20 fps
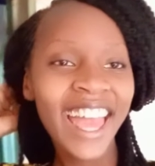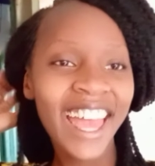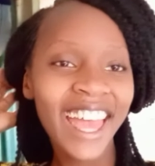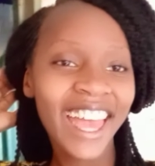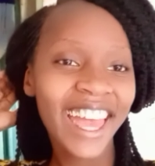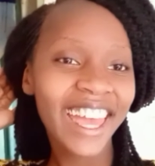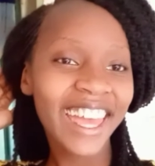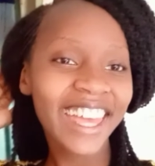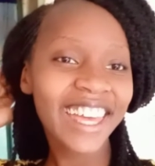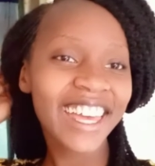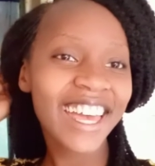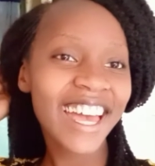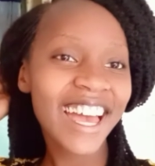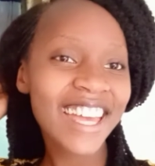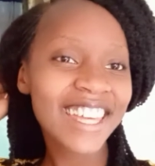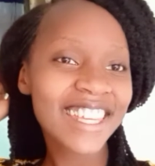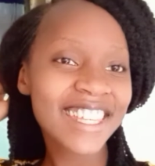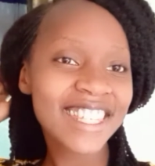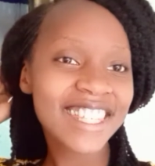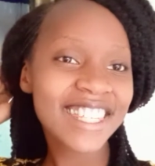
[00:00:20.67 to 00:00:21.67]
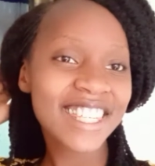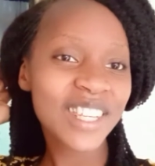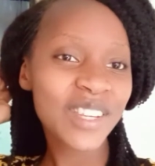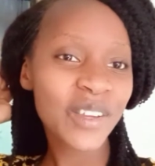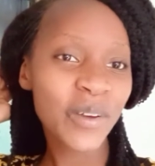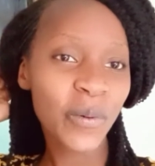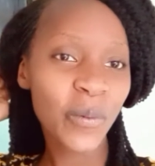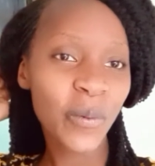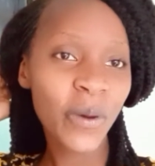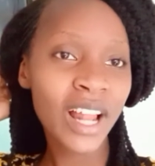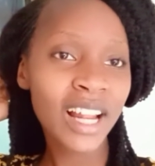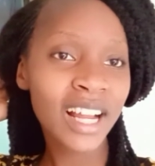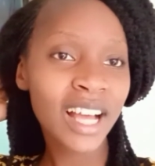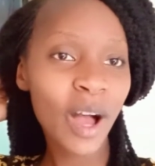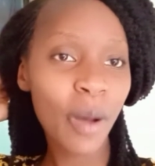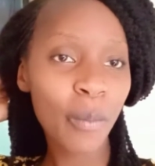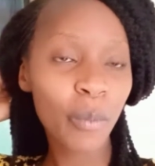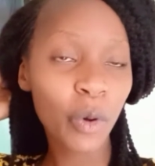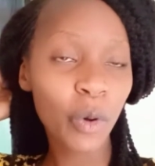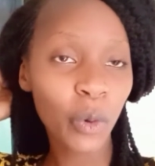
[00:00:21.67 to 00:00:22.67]
Hey guys,
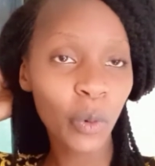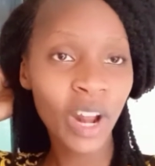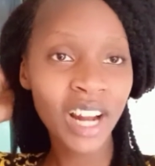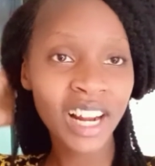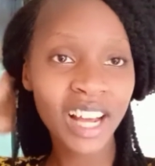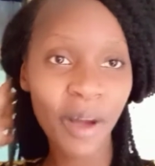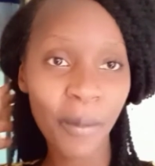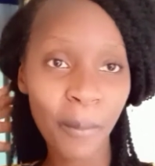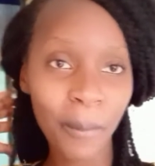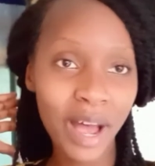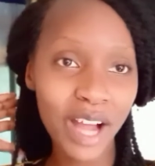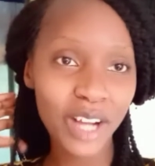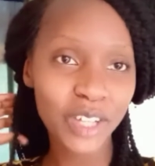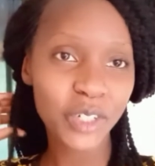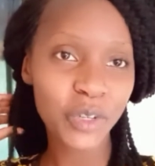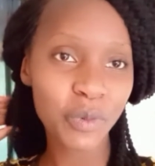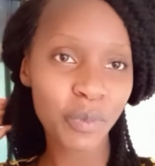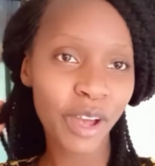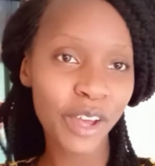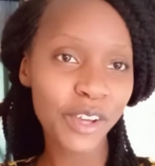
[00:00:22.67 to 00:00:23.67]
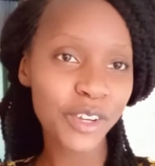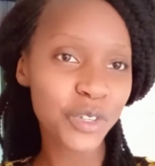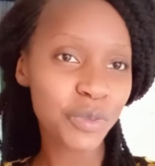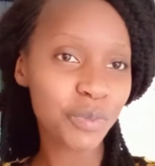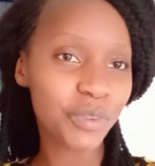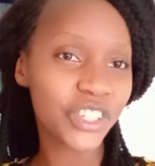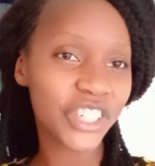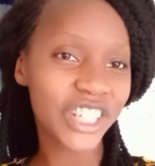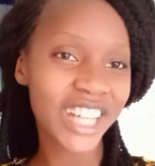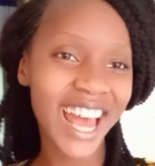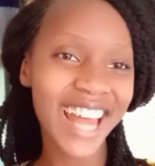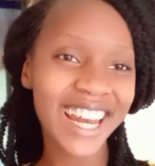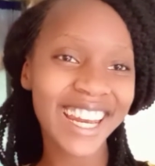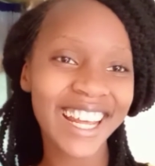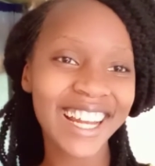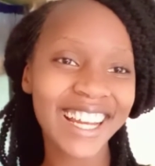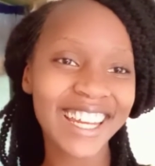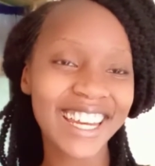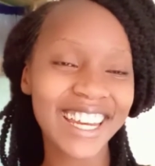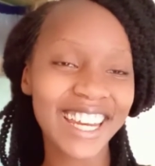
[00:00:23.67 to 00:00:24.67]
welcome or welcome back to my YouTube
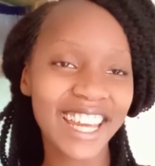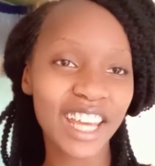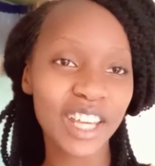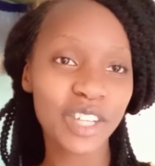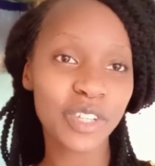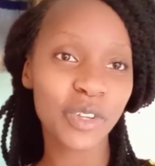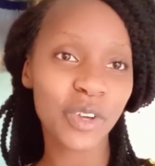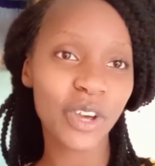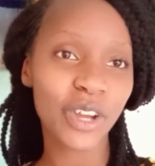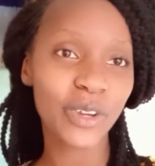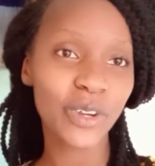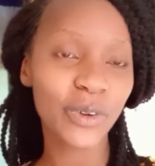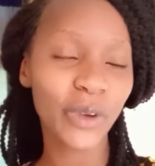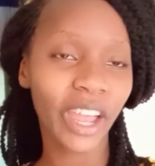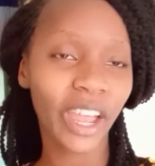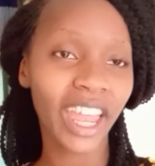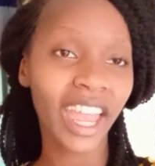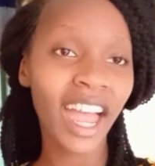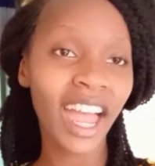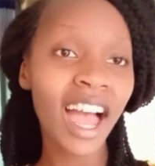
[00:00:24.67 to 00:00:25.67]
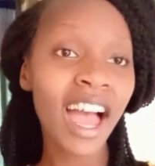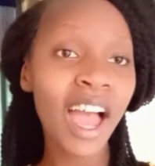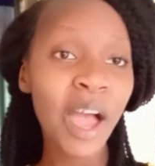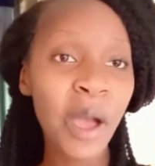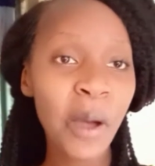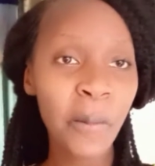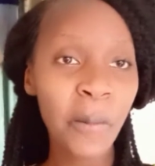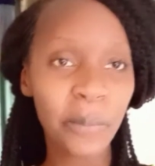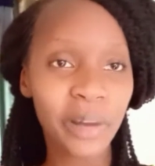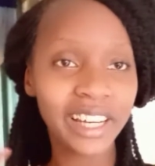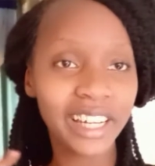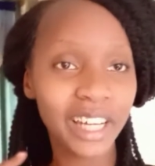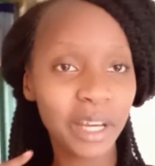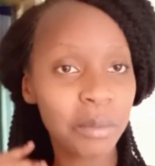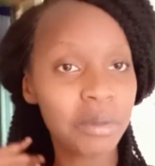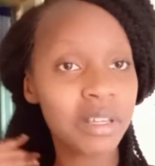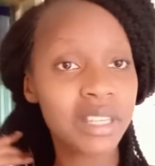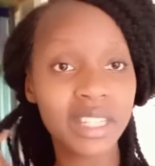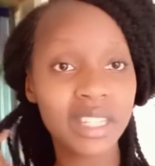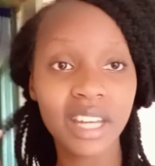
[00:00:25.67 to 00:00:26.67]
channel. In case you are new here, my
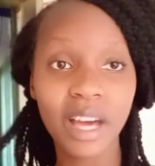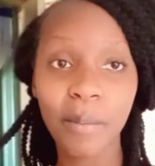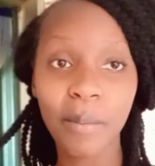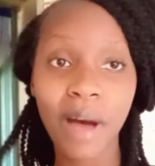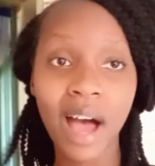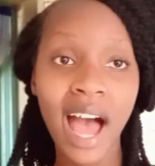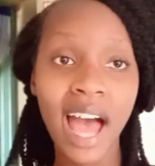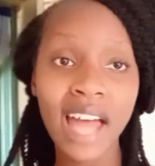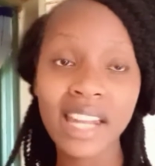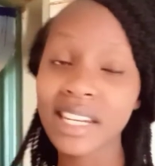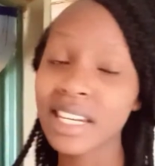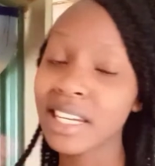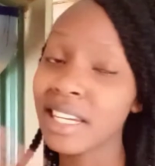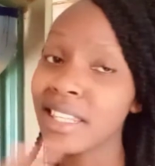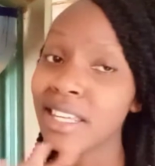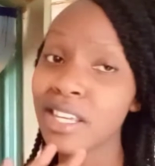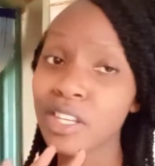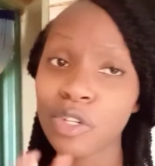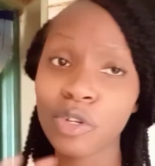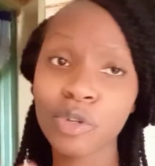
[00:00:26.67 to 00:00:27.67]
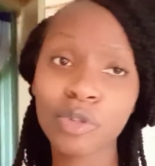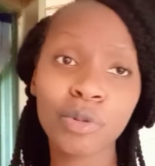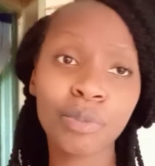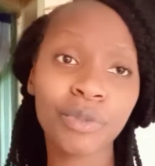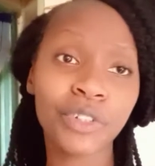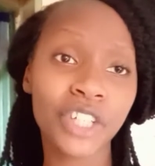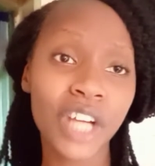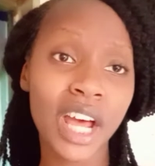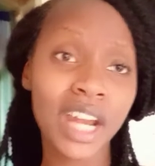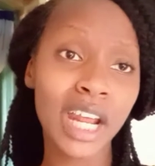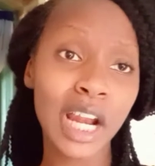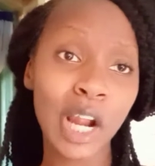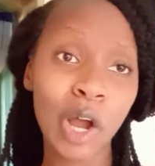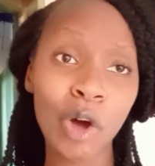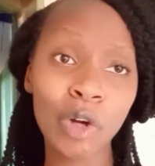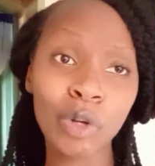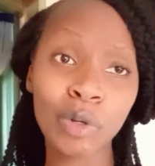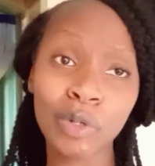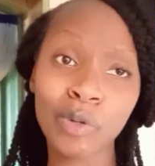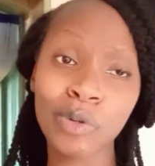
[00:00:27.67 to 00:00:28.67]
name is Damah, and this YouTube channel,
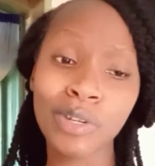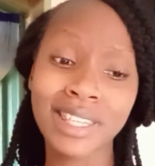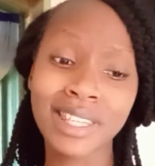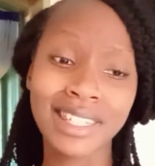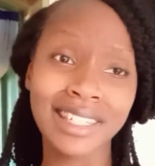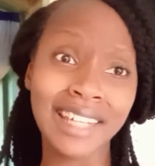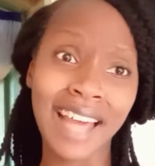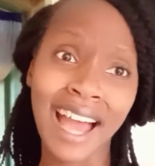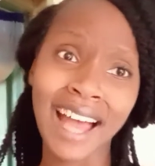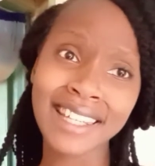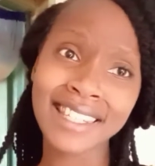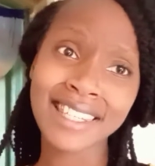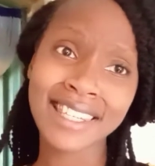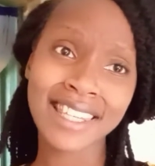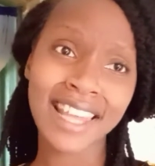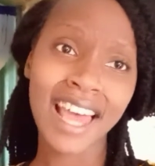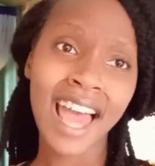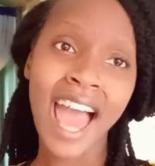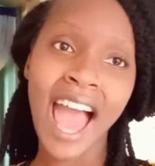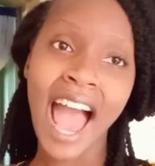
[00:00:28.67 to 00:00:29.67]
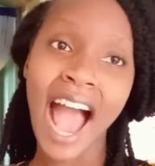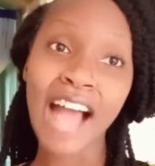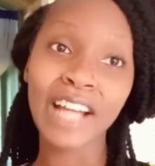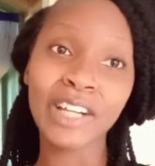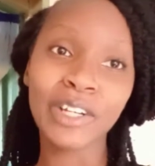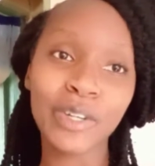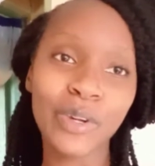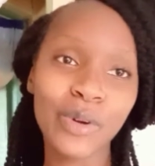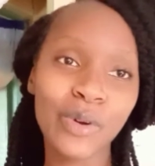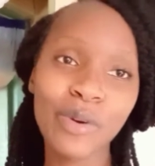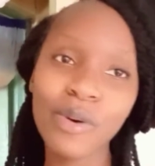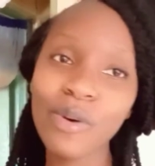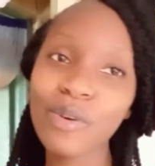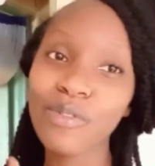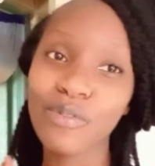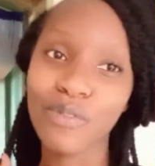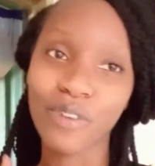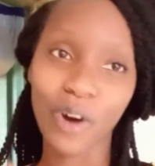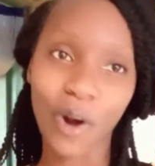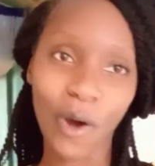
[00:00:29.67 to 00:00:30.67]
all we do is dance and do
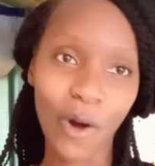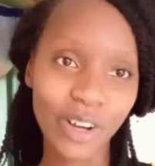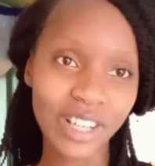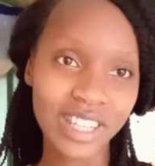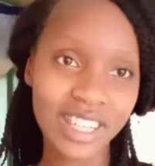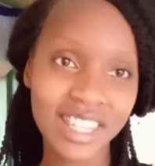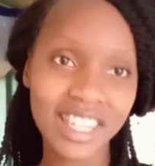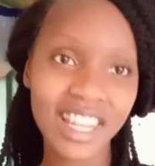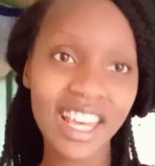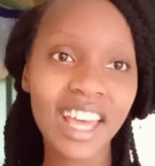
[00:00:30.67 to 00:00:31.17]
vlogs.